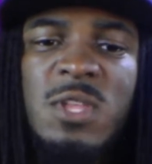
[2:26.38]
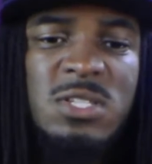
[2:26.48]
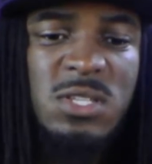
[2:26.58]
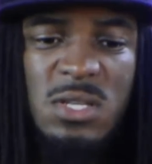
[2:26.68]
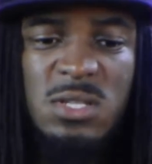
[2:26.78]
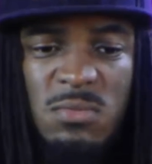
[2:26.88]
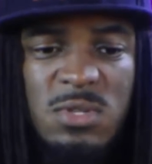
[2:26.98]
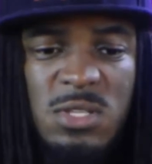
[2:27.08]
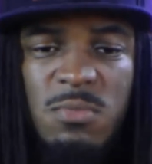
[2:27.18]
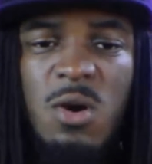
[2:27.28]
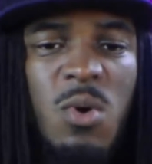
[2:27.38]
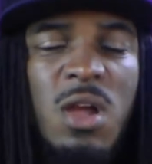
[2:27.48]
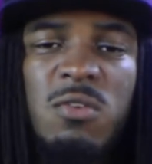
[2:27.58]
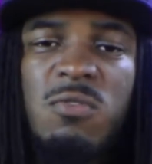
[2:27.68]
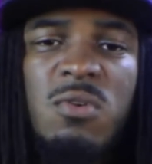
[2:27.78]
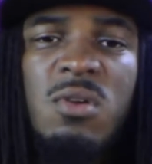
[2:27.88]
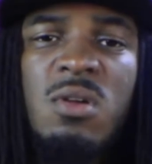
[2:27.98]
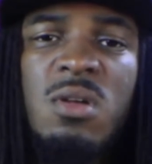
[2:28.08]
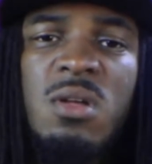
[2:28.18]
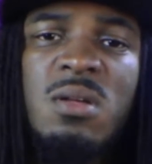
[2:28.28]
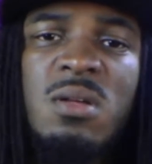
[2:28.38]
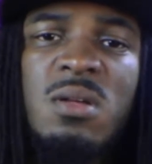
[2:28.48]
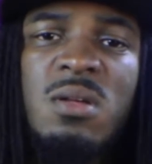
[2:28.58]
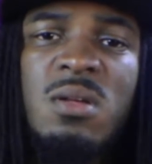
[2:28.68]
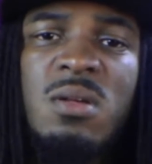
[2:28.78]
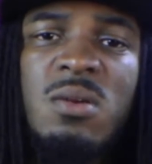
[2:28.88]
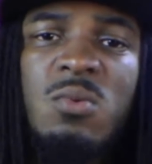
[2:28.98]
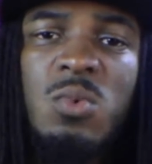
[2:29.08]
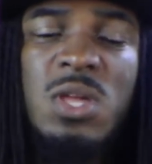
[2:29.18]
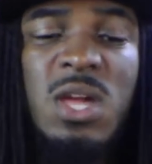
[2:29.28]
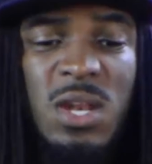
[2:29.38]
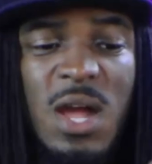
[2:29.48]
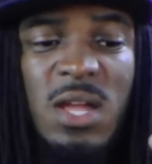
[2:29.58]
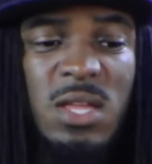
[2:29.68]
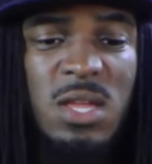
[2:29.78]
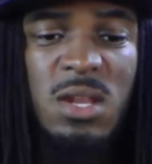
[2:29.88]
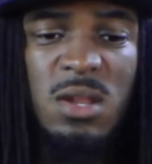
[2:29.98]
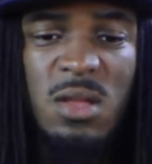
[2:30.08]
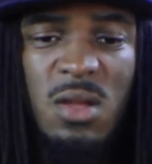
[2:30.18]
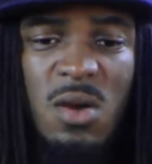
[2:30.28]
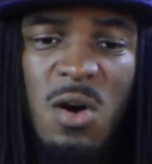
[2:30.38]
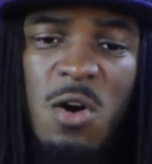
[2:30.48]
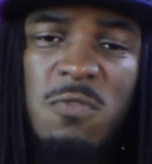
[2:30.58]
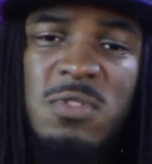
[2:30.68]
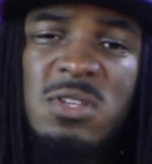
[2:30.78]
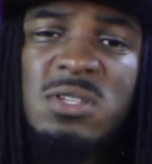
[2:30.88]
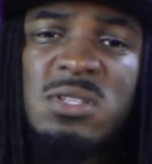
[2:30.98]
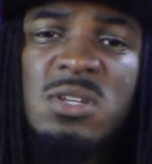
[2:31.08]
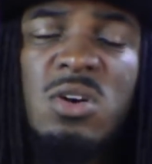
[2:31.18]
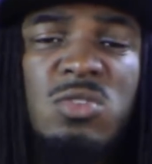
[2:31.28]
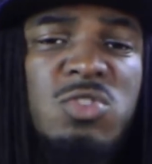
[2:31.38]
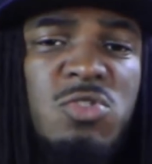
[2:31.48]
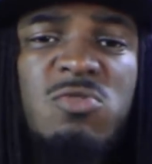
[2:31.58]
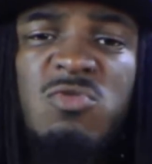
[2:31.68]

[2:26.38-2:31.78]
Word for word: That says something to my wife. We cannot get over this cultural